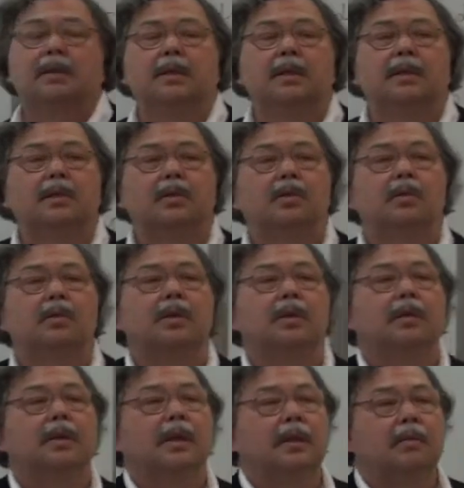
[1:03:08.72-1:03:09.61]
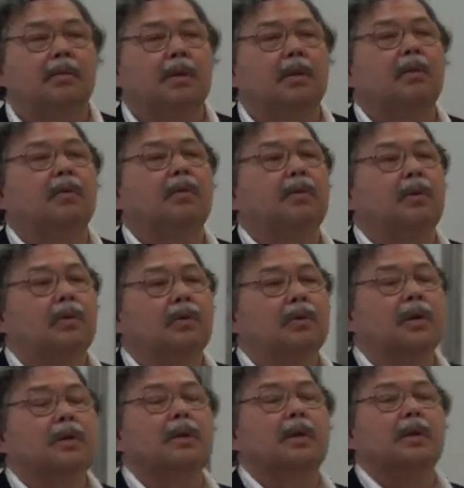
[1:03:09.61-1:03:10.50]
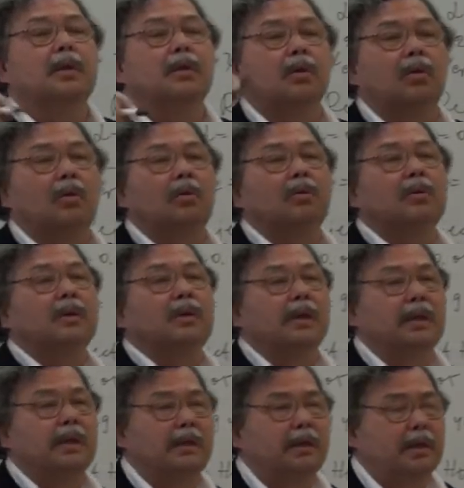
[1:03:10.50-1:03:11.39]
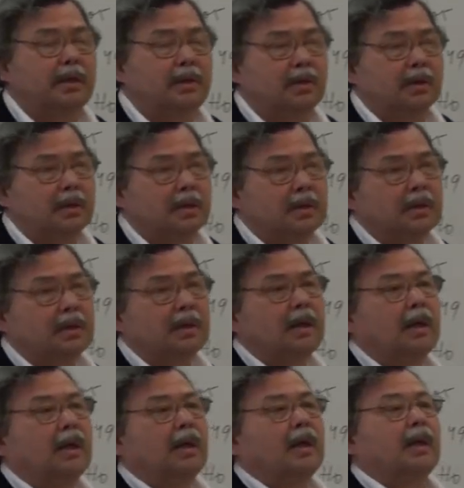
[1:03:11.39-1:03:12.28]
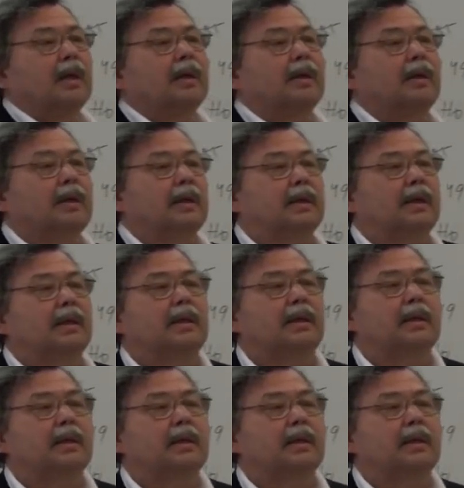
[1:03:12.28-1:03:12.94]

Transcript: is the total number of users in all the 3 regions that